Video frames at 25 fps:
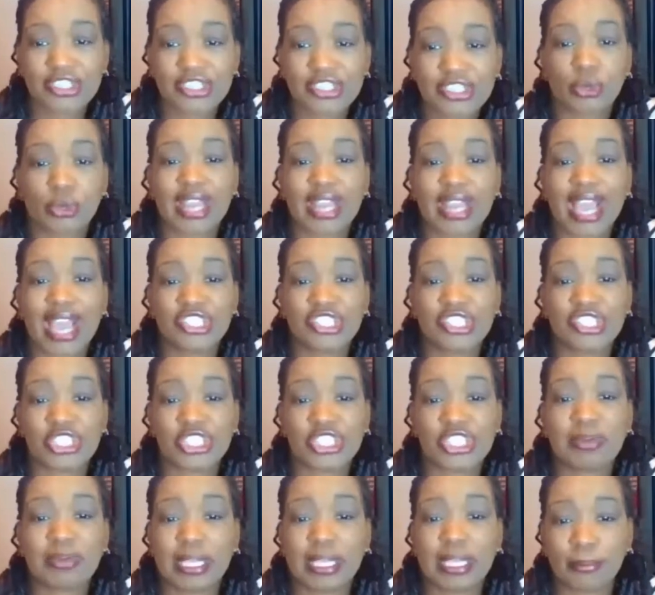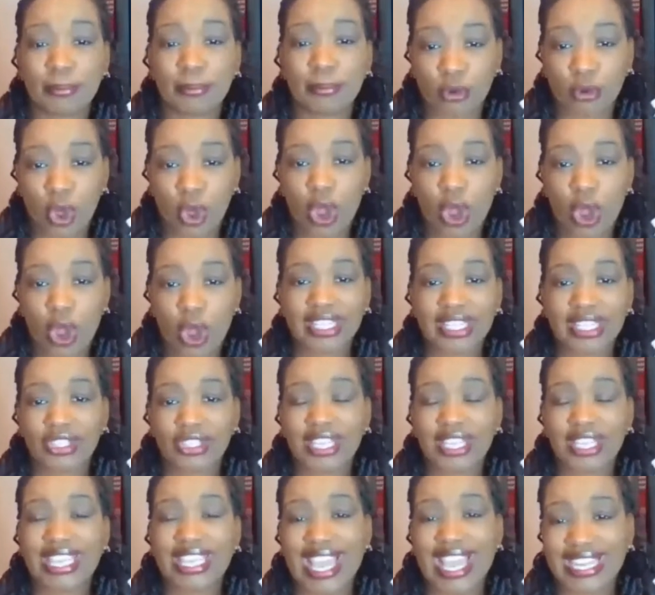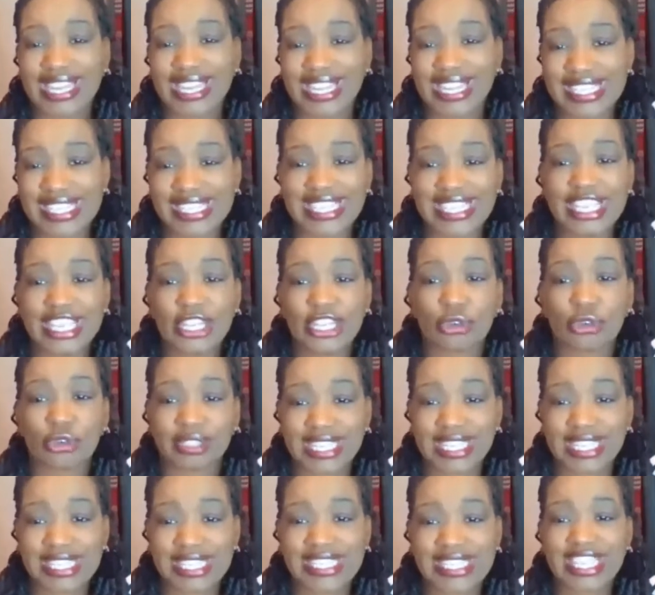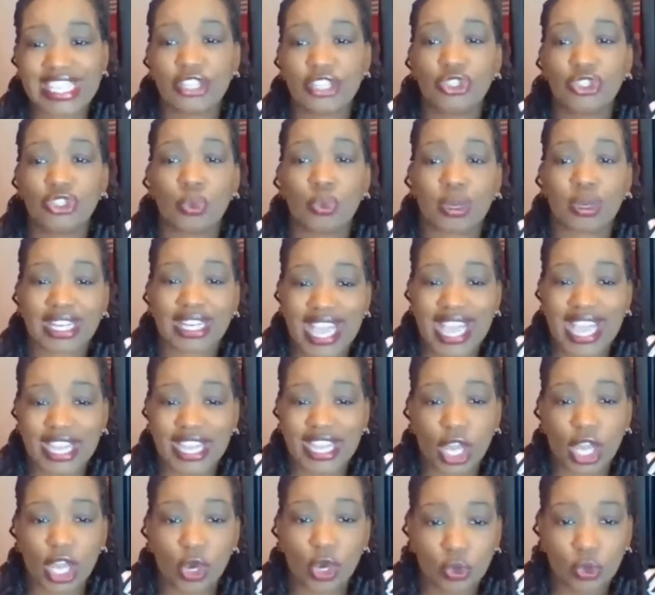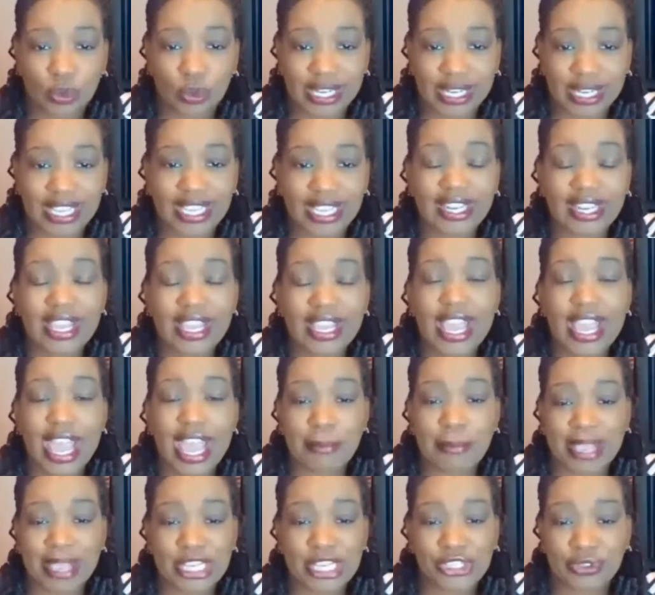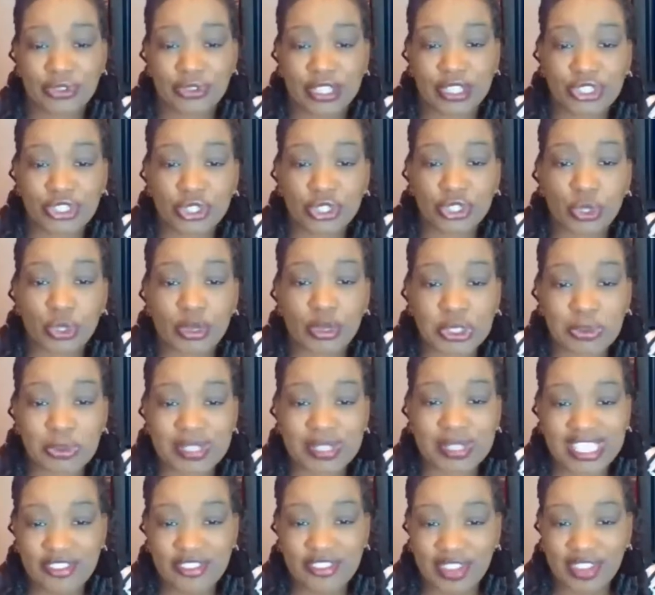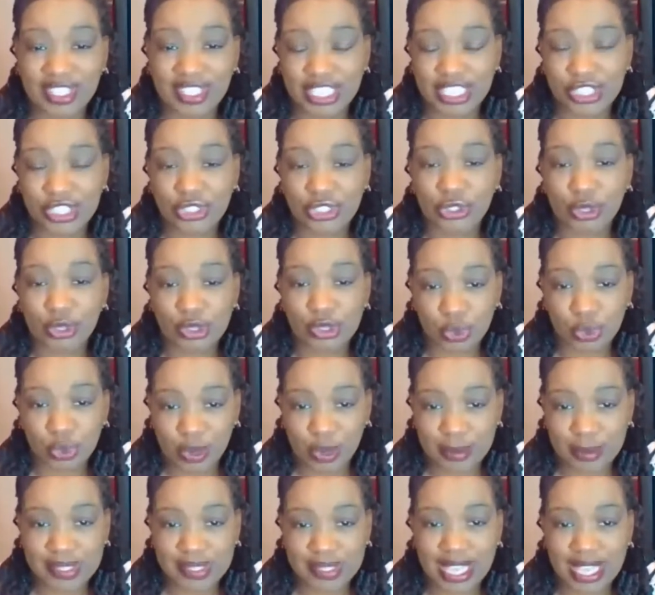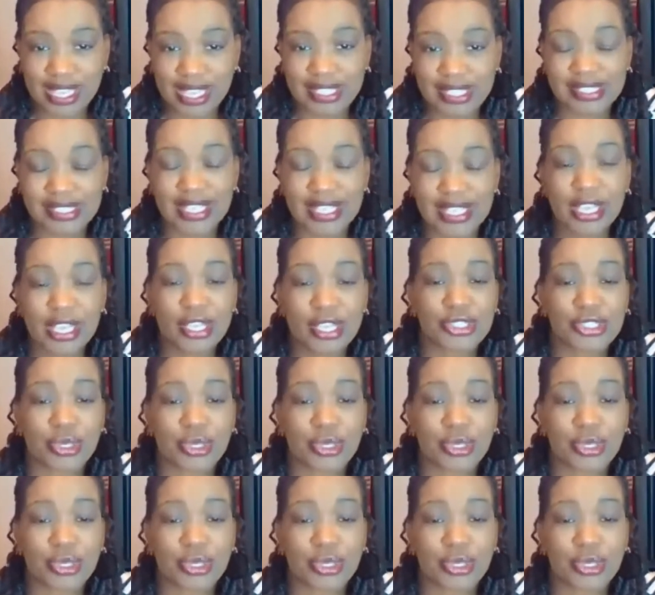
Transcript: So not just being broad and looking at Indeed or LinkedIn, you want to kind of hone in and make sure that you're going specifically to those websites.